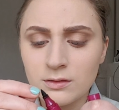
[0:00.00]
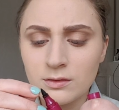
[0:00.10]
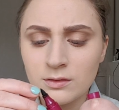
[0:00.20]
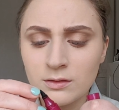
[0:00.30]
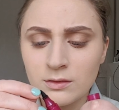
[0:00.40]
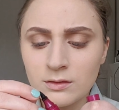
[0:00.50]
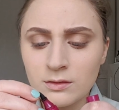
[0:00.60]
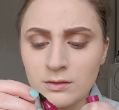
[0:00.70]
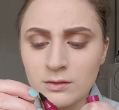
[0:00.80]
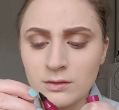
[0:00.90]

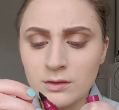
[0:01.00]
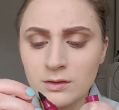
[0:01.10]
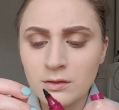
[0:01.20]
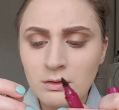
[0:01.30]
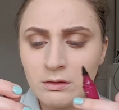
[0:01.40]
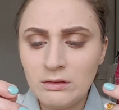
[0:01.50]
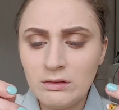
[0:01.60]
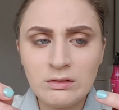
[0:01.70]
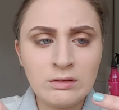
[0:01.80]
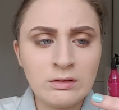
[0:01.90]

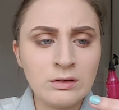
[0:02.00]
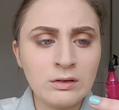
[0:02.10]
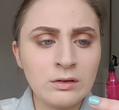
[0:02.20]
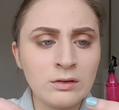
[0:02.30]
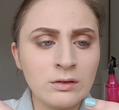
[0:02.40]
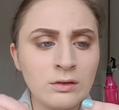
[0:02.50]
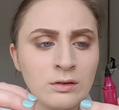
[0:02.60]
Nothing is said.